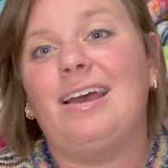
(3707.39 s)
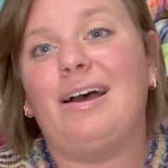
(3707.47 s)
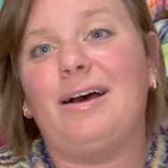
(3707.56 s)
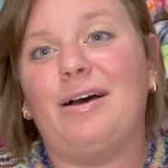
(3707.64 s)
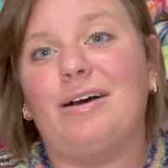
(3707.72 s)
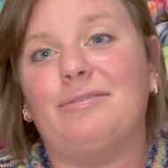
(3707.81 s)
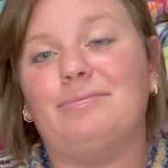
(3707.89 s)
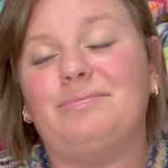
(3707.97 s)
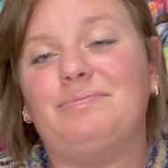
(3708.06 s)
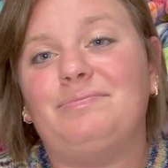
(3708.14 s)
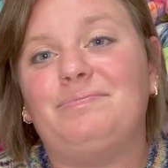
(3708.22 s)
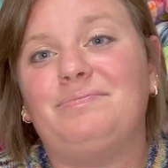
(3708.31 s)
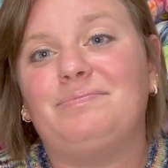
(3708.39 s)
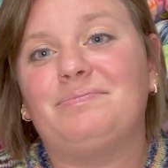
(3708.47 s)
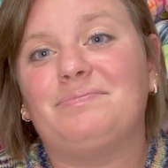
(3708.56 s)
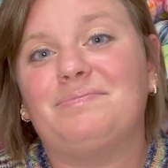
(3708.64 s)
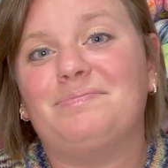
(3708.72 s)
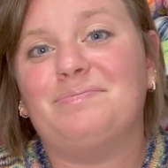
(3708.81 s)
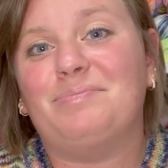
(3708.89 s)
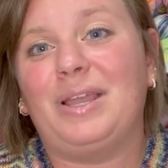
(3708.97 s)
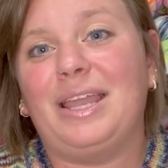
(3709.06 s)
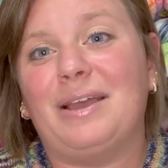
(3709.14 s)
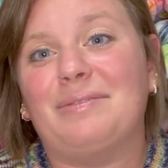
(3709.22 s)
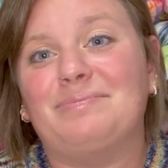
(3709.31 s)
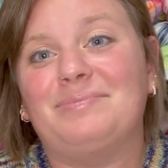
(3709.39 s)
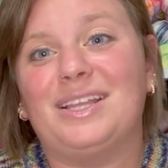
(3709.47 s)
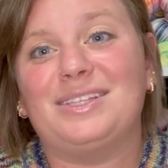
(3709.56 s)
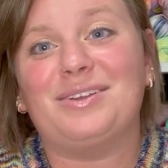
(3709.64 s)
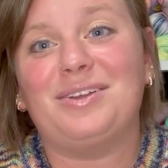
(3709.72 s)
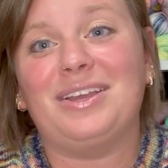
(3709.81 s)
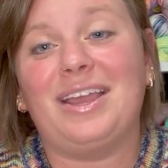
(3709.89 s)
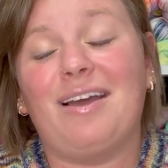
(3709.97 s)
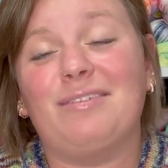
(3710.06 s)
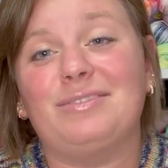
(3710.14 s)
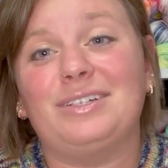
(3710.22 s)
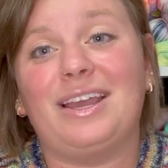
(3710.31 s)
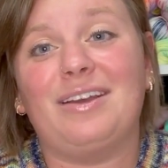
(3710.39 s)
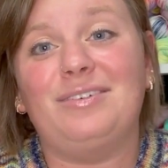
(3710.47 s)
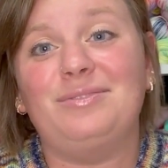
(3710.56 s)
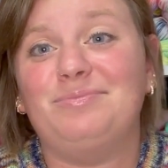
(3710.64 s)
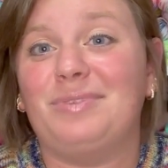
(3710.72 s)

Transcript: But yeah, that's all I got for now.